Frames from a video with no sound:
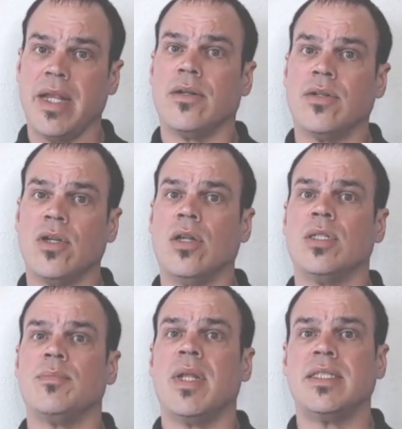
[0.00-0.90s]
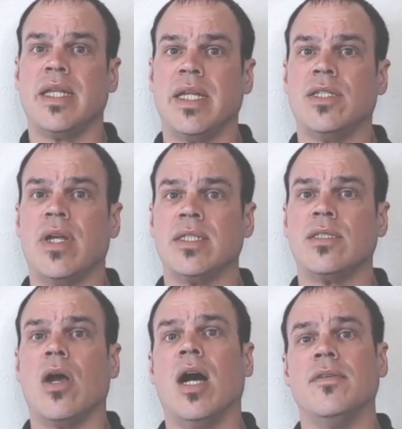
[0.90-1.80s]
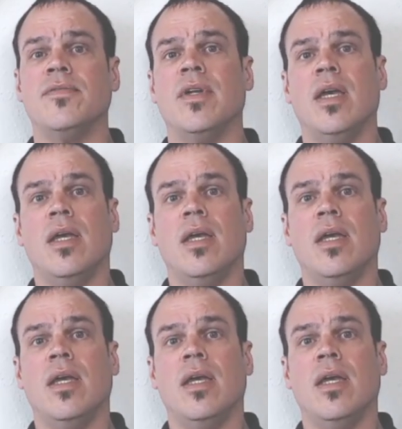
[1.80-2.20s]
$800 plus the interest off